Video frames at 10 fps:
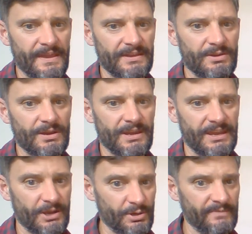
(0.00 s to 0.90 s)
that you can
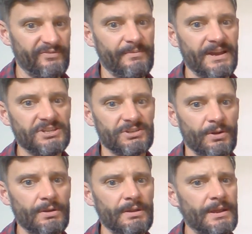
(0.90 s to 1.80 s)
get good information
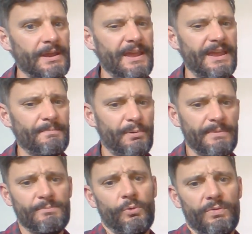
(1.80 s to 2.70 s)
on, and
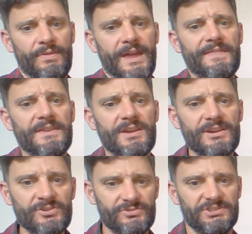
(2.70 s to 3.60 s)
probably more than that you're
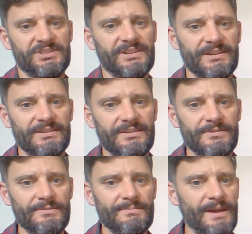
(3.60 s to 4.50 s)
interested in.
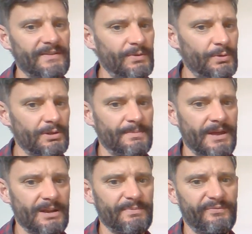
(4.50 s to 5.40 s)
You may have heard
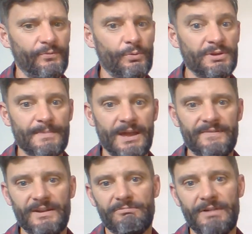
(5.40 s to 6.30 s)
about it before, you may have
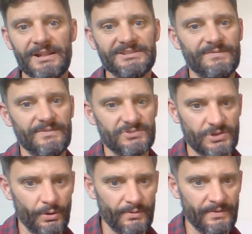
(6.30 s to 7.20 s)
had a relative who's
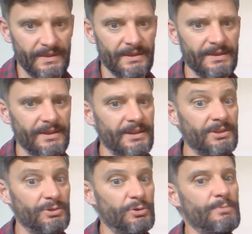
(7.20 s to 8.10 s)
gone there,
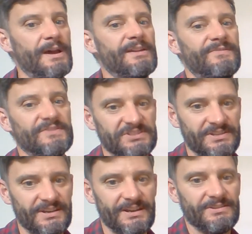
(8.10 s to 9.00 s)
you may have
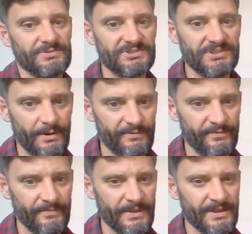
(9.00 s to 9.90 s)
visited it
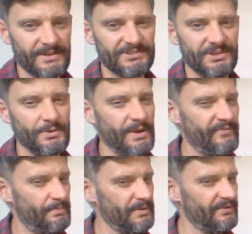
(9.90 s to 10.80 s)
yourself. So you'll
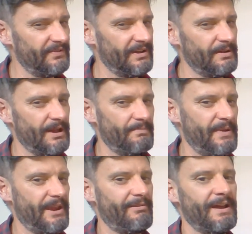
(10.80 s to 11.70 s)
have a bit of a
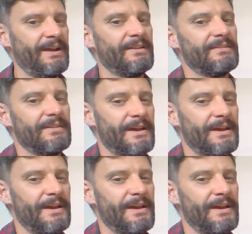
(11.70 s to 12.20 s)
background,